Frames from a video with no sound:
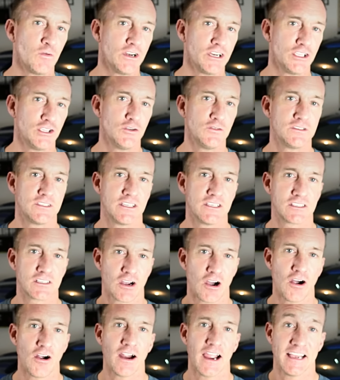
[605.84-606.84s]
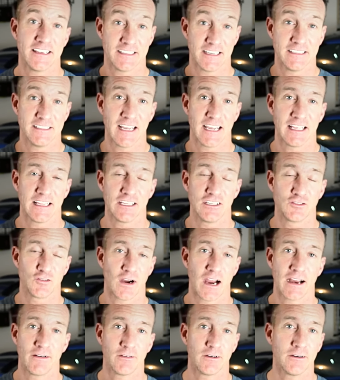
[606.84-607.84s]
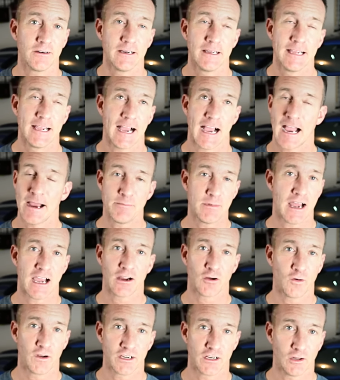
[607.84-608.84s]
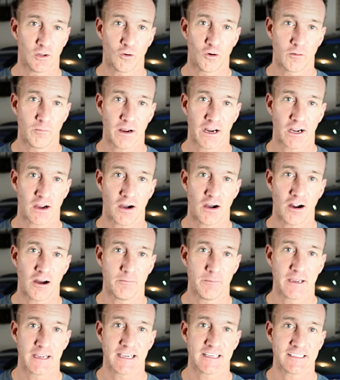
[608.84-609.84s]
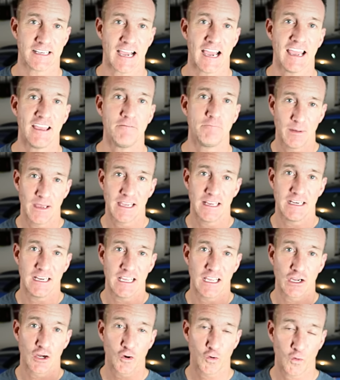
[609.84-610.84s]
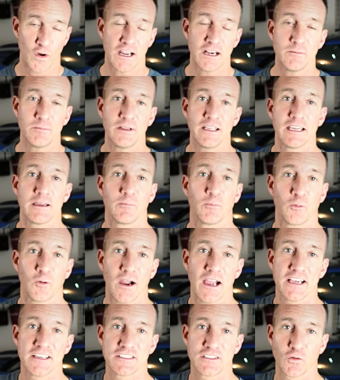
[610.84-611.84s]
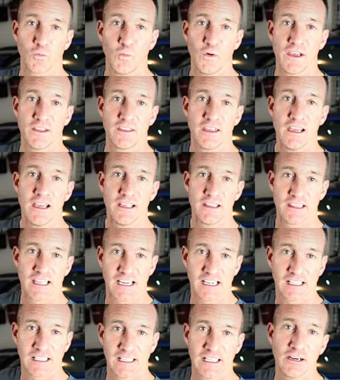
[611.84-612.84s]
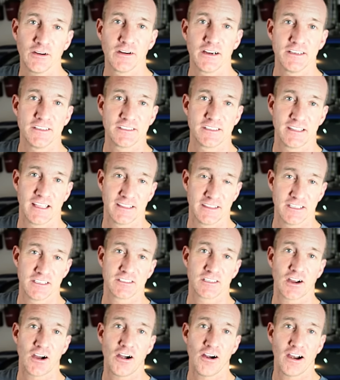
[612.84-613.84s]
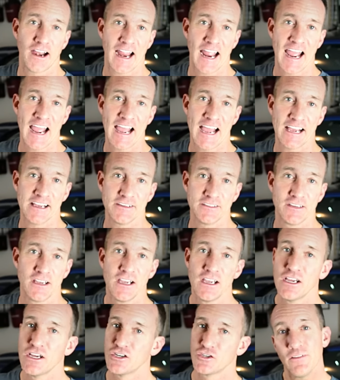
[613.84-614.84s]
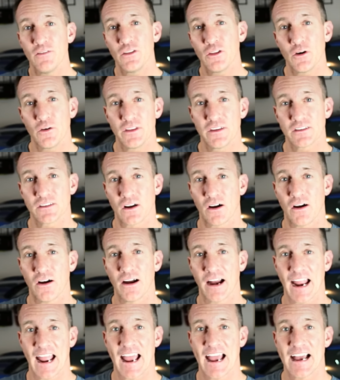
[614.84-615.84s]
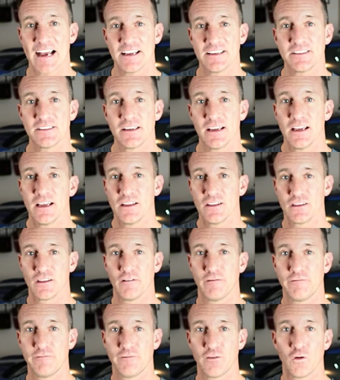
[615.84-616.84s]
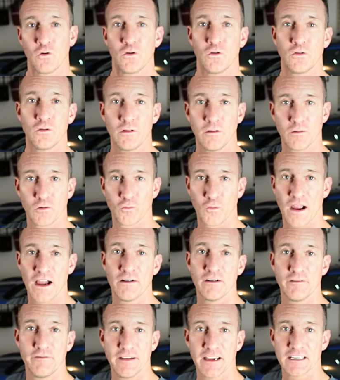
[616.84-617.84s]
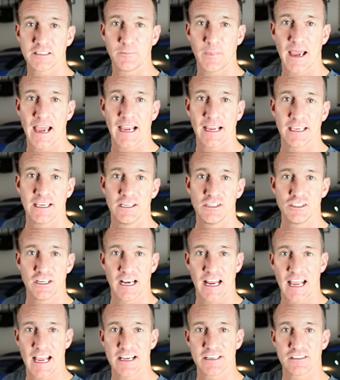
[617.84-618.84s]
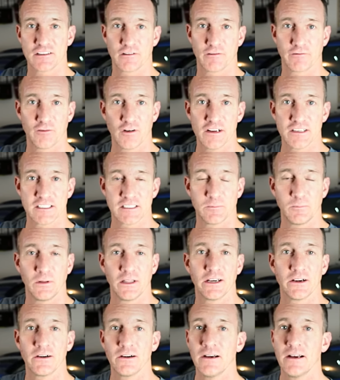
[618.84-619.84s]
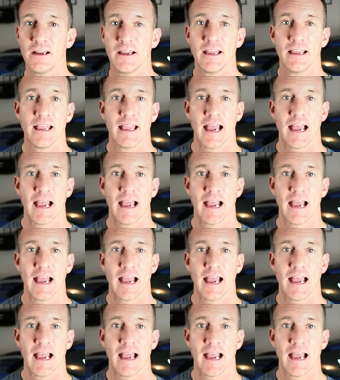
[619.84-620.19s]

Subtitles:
want to use this car as a daily driver, I'm not going to lower my car because I have been incredibly impressed with the clearance that this car has. Even though this car has the full ground effects package and it has the front splitter,